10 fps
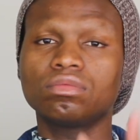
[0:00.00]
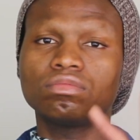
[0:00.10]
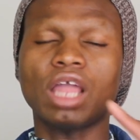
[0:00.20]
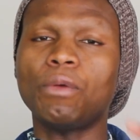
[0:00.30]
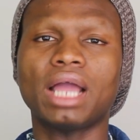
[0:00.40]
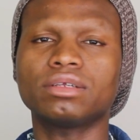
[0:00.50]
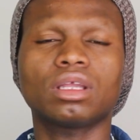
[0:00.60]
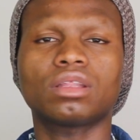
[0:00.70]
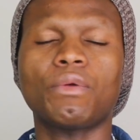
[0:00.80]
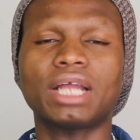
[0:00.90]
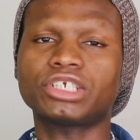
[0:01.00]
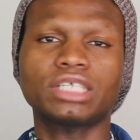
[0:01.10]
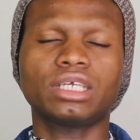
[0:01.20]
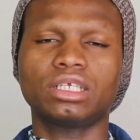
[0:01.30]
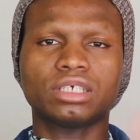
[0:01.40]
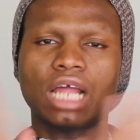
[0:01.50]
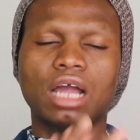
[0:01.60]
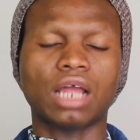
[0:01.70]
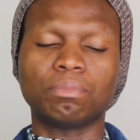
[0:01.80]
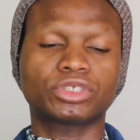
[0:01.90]
they were they were just eating
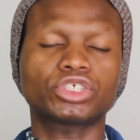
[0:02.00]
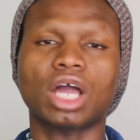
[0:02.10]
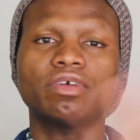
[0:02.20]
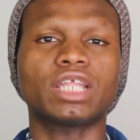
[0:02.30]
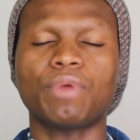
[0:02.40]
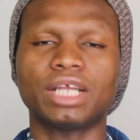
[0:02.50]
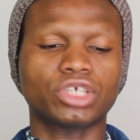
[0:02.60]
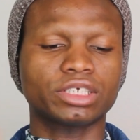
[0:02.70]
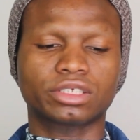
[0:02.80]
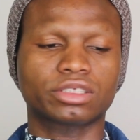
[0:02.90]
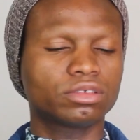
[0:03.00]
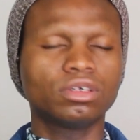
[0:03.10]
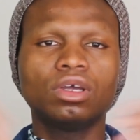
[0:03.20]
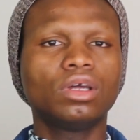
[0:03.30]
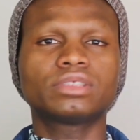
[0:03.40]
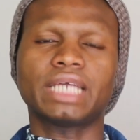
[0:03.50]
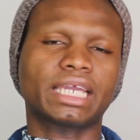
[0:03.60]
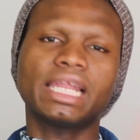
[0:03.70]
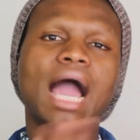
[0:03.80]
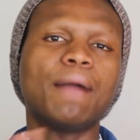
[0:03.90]
i'm sorry they were just
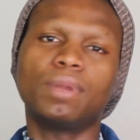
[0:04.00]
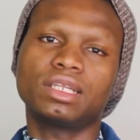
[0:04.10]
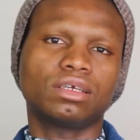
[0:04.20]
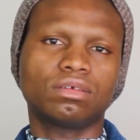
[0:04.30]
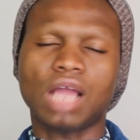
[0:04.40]
taking her money.